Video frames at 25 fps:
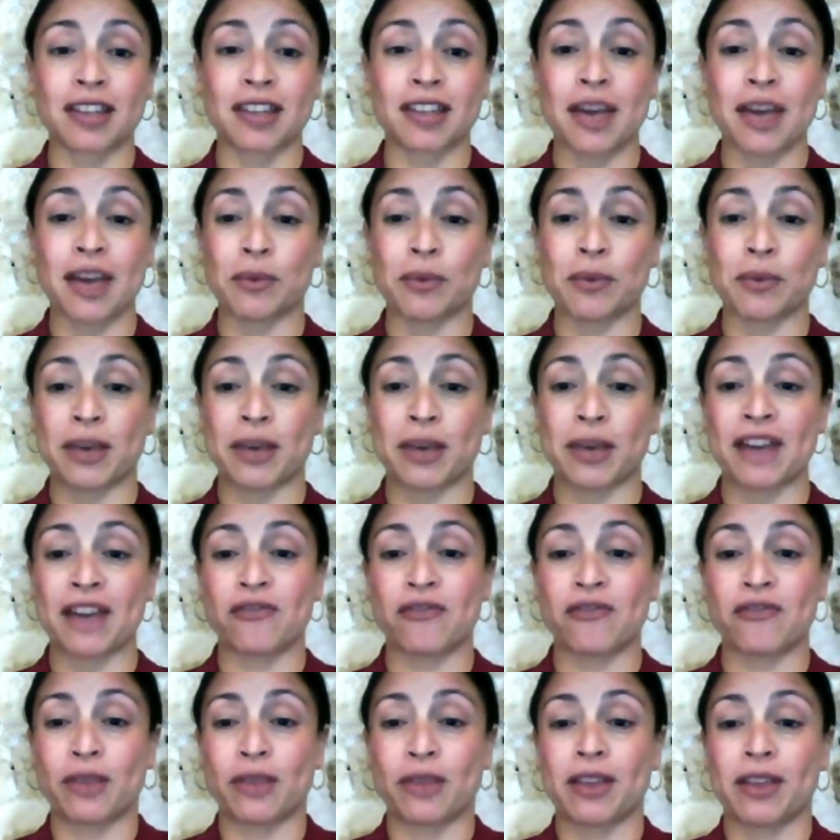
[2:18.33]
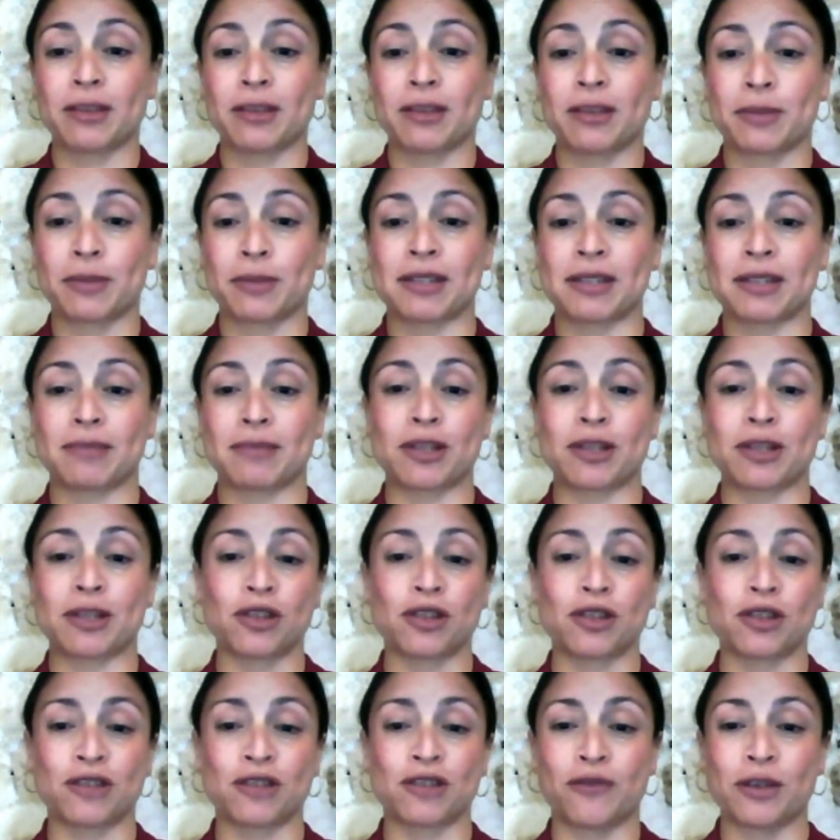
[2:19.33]
we have with us Patricia
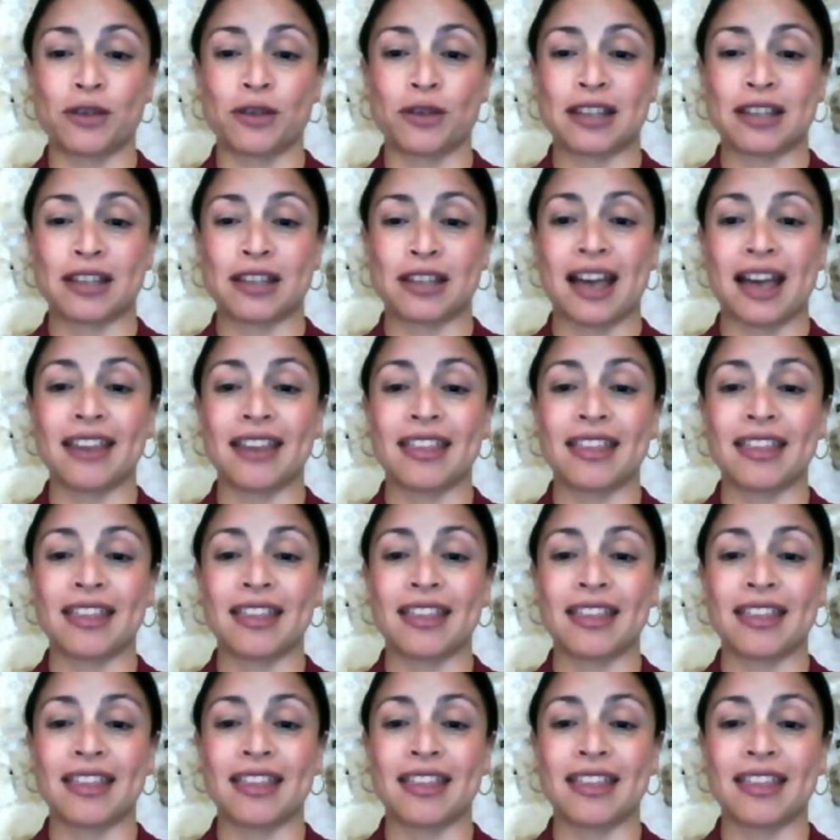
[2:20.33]
Forsythe